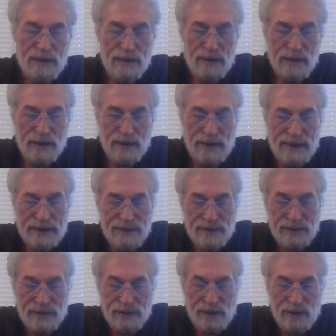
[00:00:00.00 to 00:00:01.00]
All right,
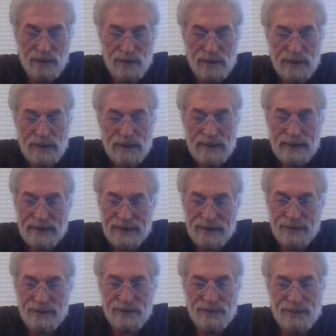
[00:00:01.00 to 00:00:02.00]
so
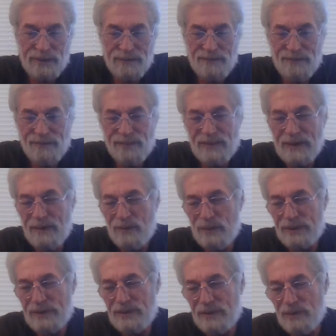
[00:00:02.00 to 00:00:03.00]
here's
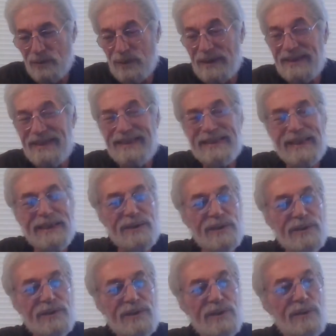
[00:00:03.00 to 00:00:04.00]
what's one of the things
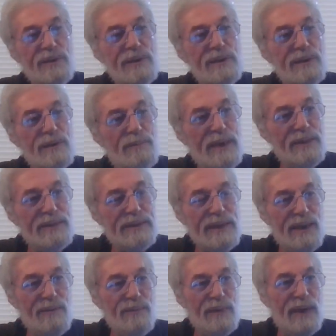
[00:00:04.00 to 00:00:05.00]
that's so good about the
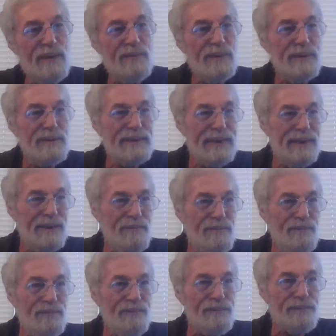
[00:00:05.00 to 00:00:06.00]
alfalfa. Now,
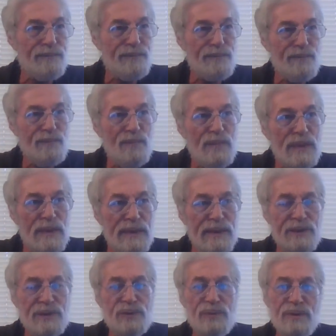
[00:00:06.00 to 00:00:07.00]

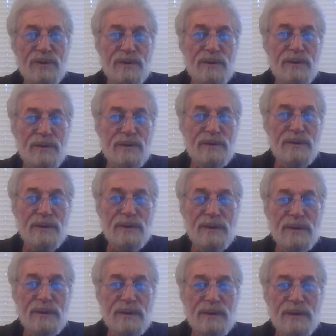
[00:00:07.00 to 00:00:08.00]
it's real good
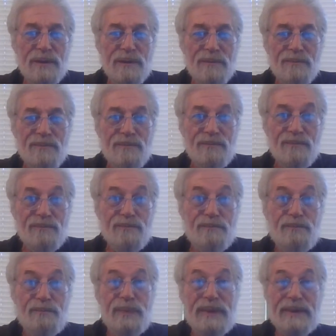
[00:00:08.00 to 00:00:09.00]

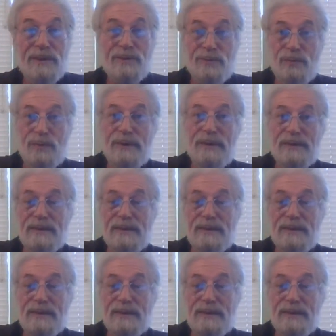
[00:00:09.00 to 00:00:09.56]
because of what it